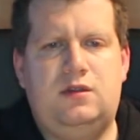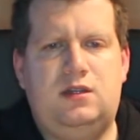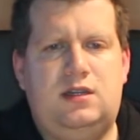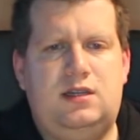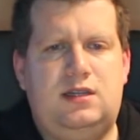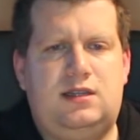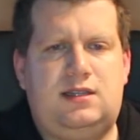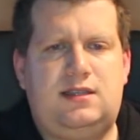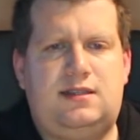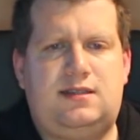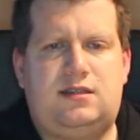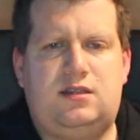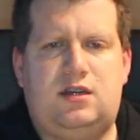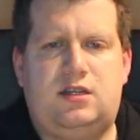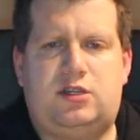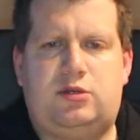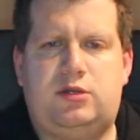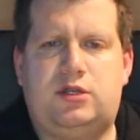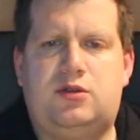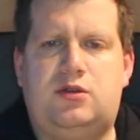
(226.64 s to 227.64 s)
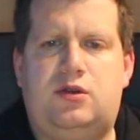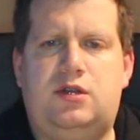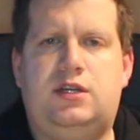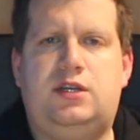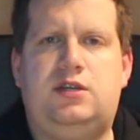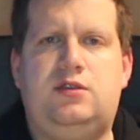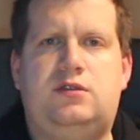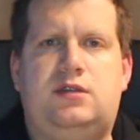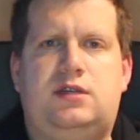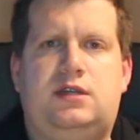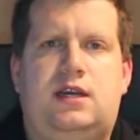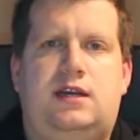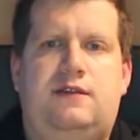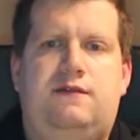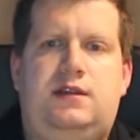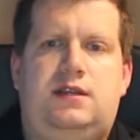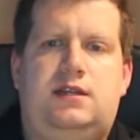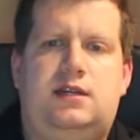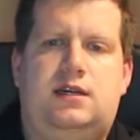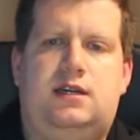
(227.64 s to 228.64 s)
This starts recording using
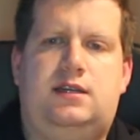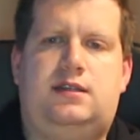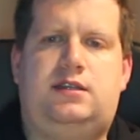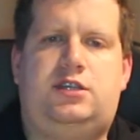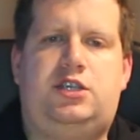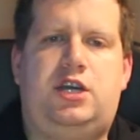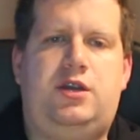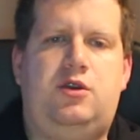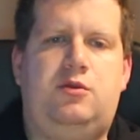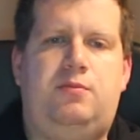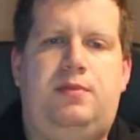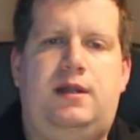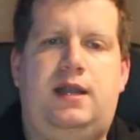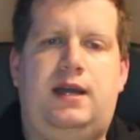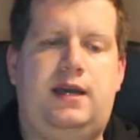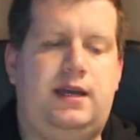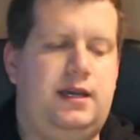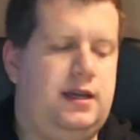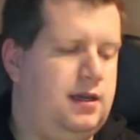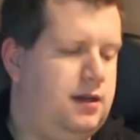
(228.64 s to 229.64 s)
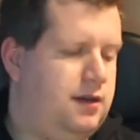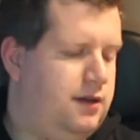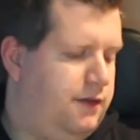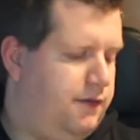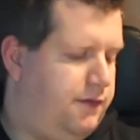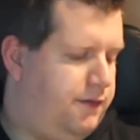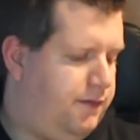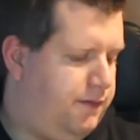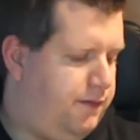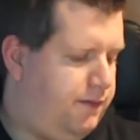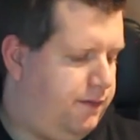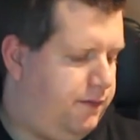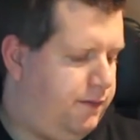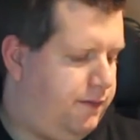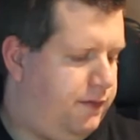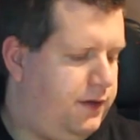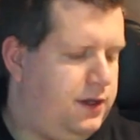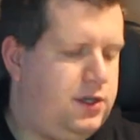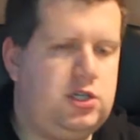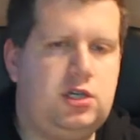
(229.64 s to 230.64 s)
nVidia's Shadow Play
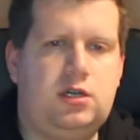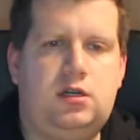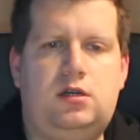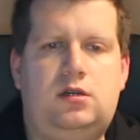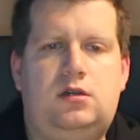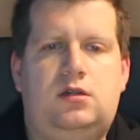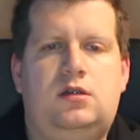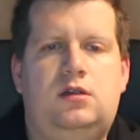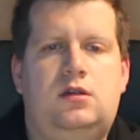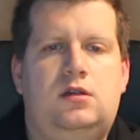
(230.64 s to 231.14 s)
feature,